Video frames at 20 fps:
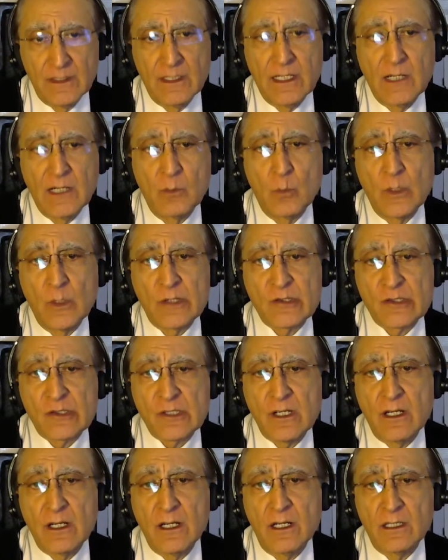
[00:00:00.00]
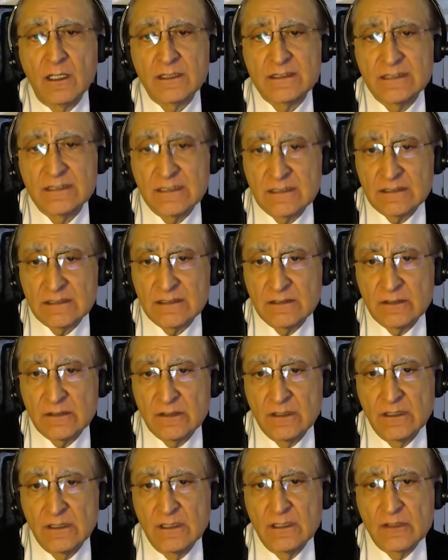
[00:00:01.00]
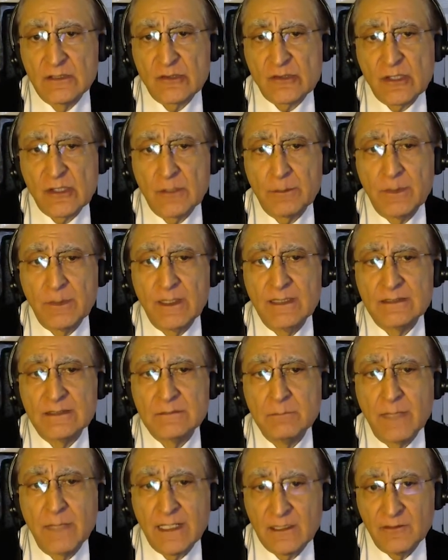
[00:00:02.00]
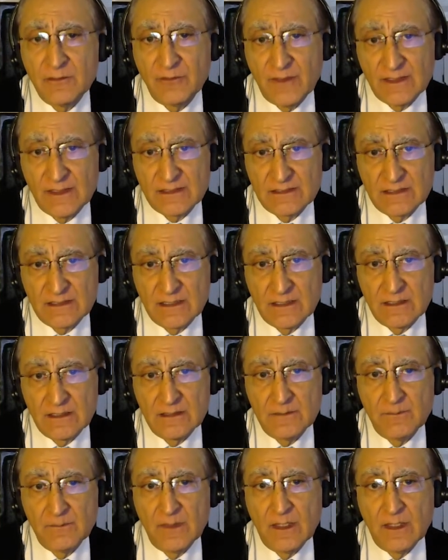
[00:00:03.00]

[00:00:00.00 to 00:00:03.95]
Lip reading: at which our citizenship is manifested.